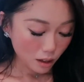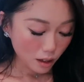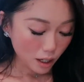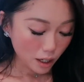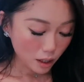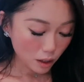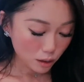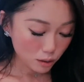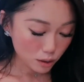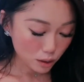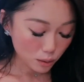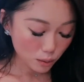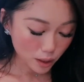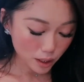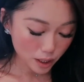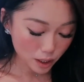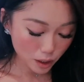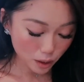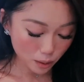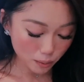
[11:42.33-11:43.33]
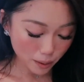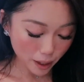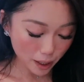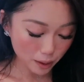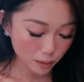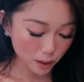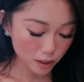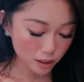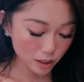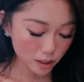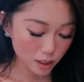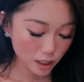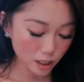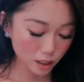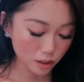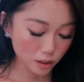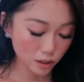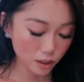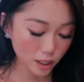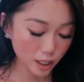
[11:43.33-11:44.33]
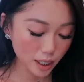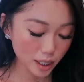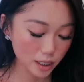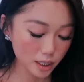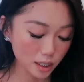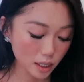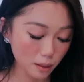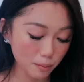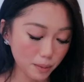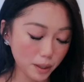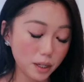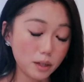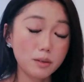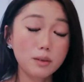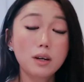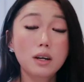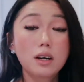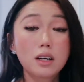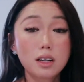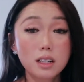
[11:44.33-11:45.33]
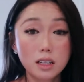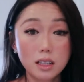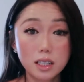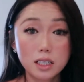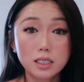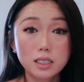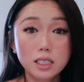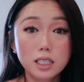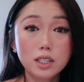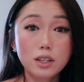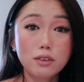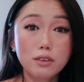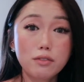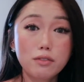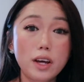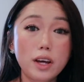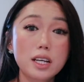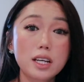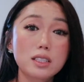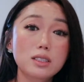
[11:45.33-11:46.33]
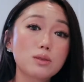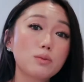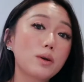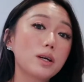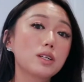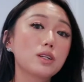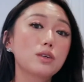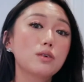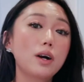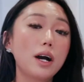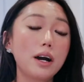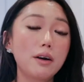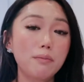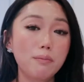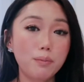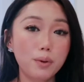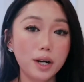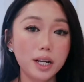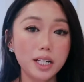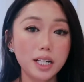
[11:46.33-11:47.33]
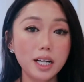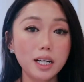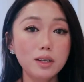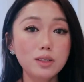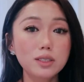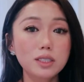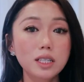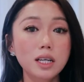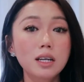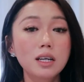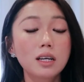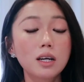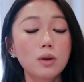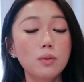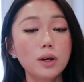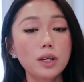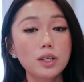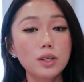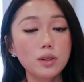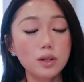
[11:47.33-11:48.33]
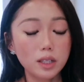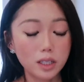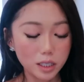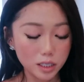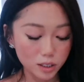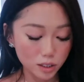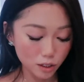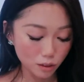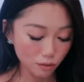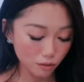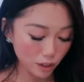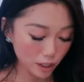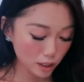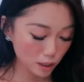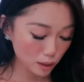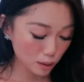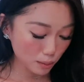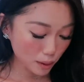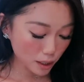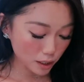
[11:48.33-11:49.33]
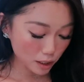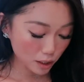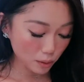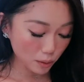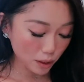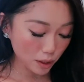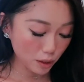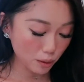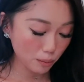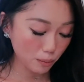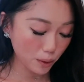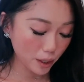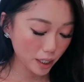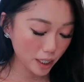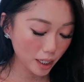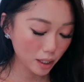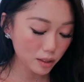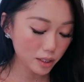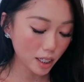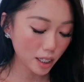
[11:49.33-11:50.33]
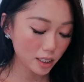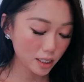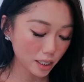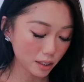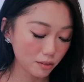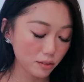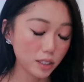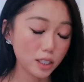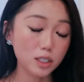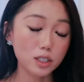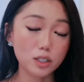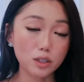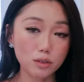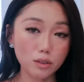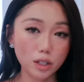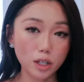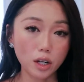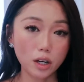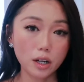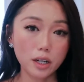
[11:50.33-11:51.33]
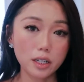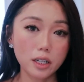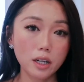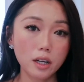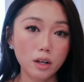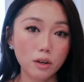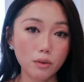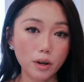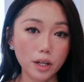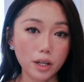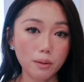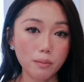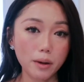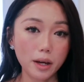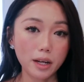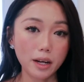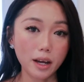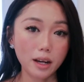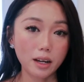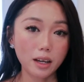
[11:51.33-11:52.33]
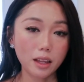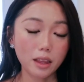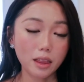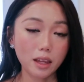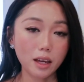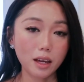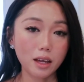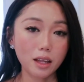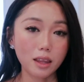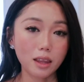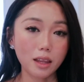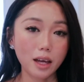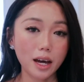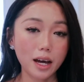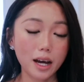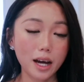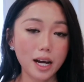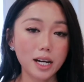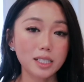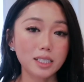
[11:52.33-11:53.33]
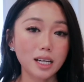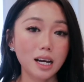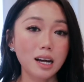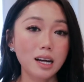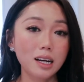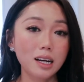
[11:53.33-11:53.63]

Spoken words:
I also want to go backwards to tell you guys about cleansing your face when you have breakouts. When you cleanse your face, especially when you have breakouts, I definitely do not recommend anything that has